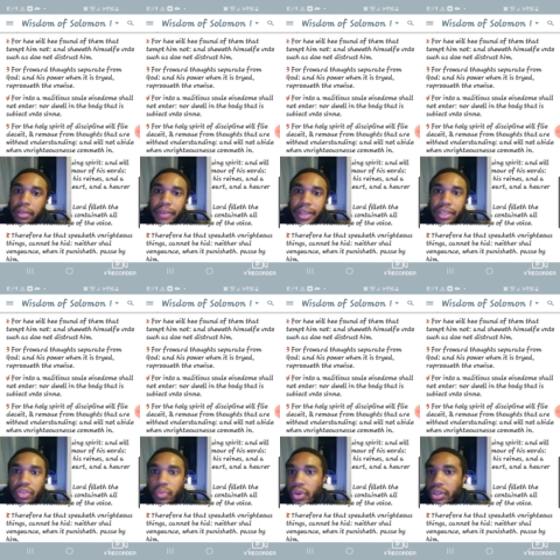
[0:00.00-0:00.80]
All right,
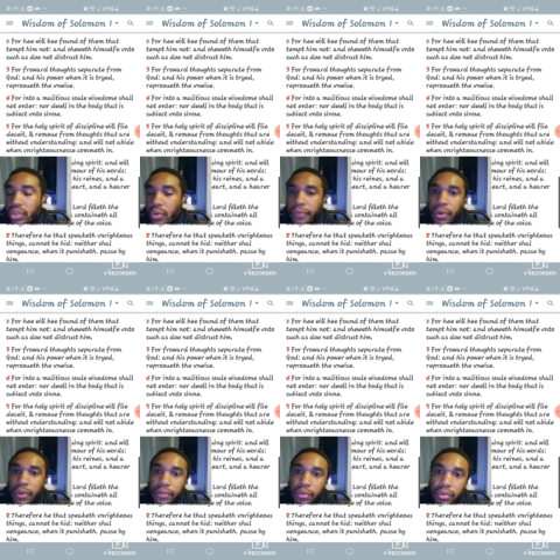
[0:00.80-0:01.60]
so on and so
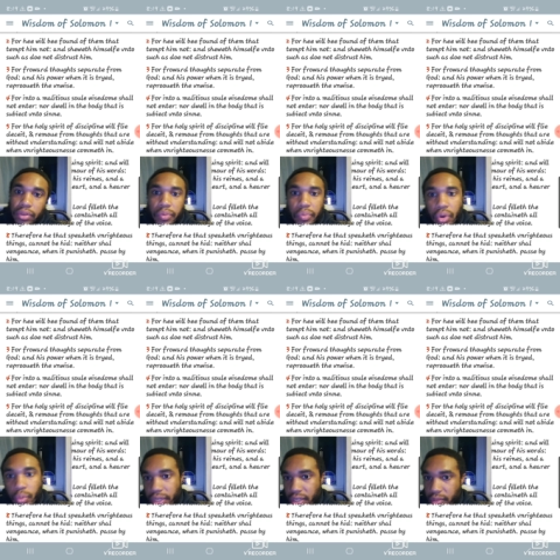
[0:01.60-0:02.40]
forth. The more
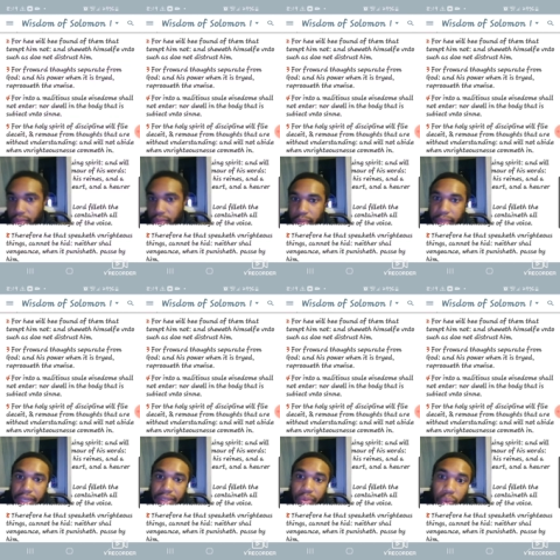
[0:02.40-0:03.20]
wisdom could
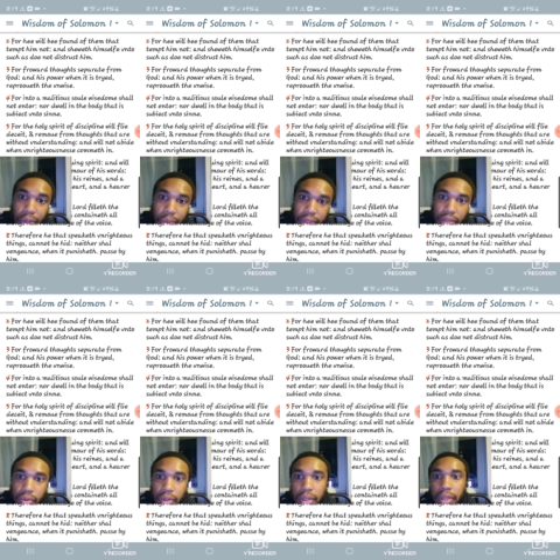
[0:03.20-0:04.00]
begin to dwell with you.
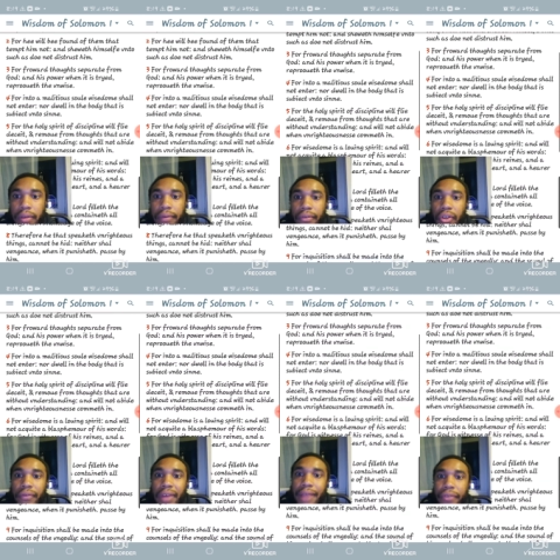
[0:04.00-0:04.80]
Verse
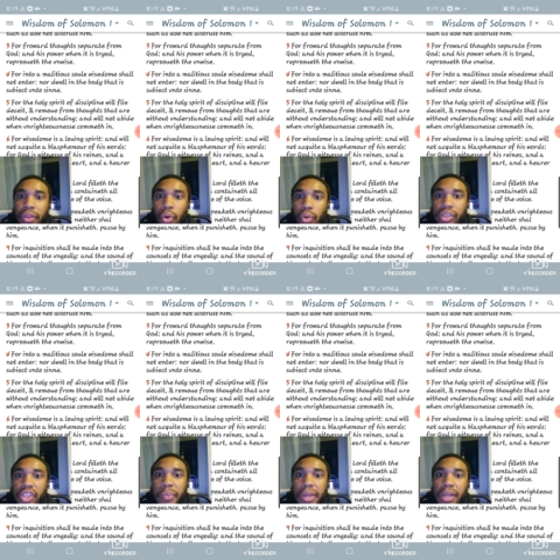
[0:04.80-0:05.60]
5 For the Holy
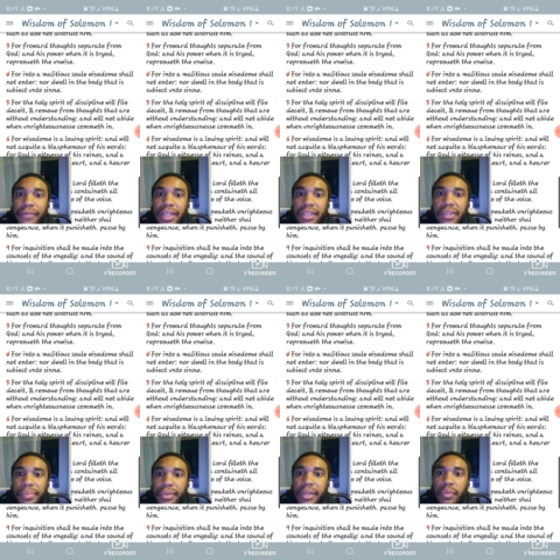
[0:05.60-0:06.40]
Spirit of
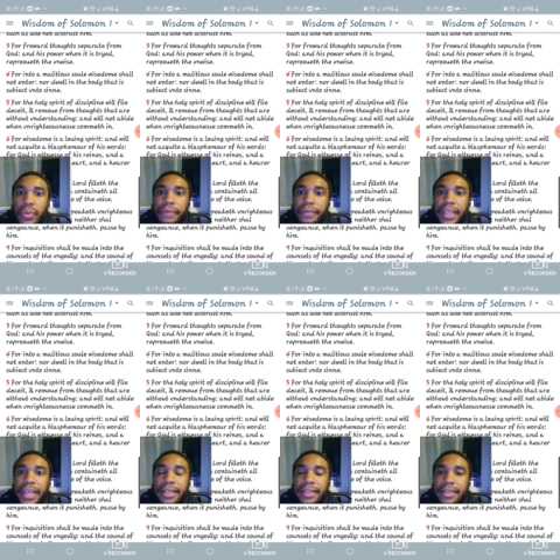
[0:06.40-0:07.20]
discipline will
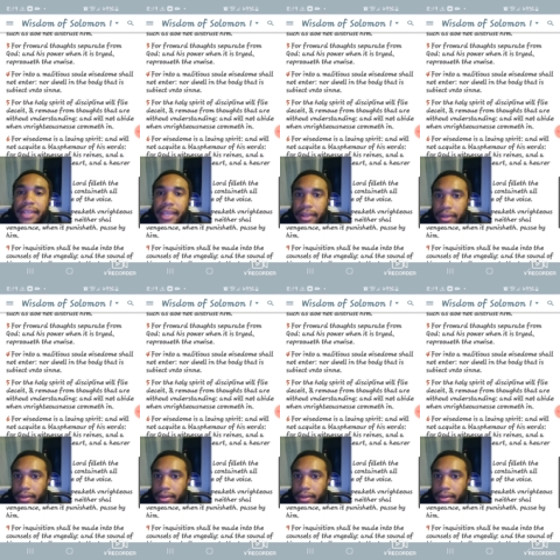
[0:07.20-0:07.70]
flee deceit